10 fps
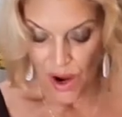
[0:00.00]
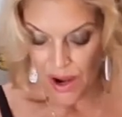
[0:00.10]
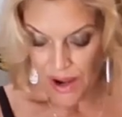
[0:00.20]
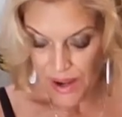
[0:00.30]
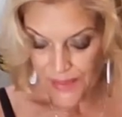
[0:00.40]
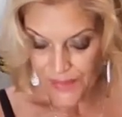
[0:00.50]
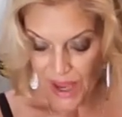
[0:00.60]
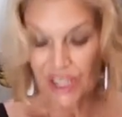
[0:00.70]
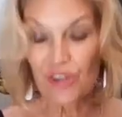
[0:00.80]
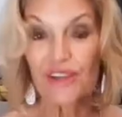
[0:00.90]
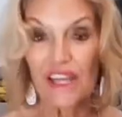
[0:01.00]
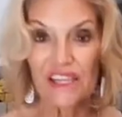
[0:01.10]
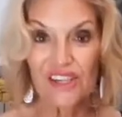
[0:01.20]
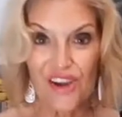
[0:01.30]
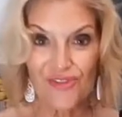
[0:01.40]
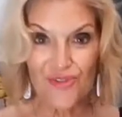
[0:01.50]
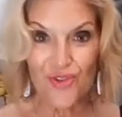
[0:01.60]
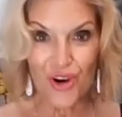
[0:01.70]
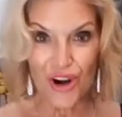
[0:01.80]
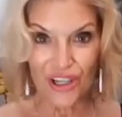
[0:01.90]
I created it
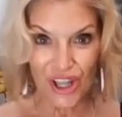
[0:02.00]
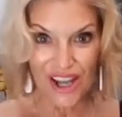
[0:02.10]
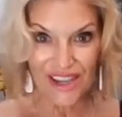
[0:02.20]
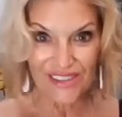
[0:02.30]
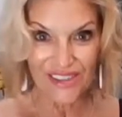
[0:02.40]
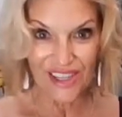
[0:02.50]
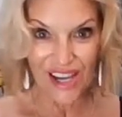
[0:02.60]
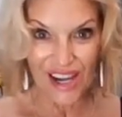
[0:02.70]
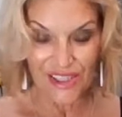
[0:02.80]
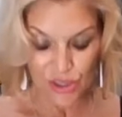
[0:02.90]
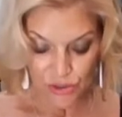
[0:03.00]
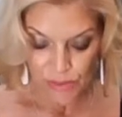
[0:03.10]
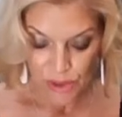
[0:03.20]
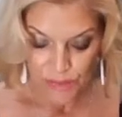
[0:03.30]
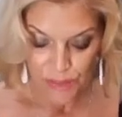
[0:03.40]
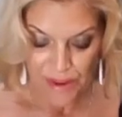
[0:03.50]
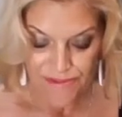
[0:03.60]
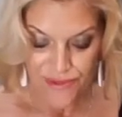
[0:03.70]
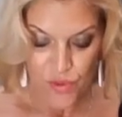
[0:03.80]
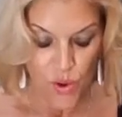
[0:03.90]
for a client that I do meal
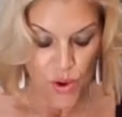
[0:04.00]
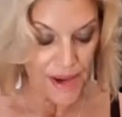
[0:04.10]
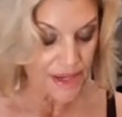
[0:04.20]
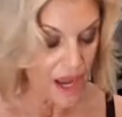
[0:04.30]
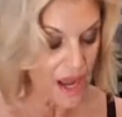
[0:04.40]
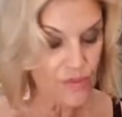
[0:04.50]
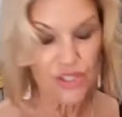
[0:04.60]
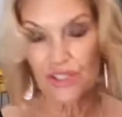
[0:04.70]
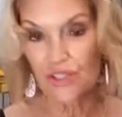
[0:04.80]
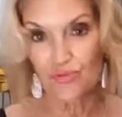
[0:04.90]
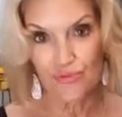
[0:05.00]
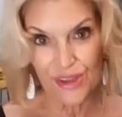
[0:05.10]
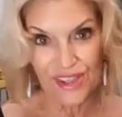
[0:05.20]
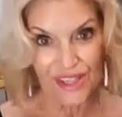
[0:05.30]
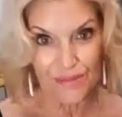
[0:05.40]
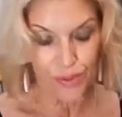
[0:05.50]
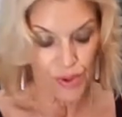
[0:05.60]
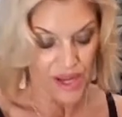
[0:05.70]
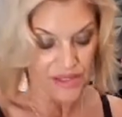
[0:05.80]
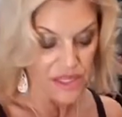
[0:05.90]
prep for, and I was just really
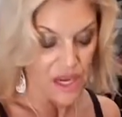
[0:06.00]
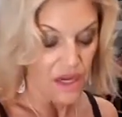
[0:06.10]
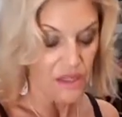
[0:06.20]
impressed.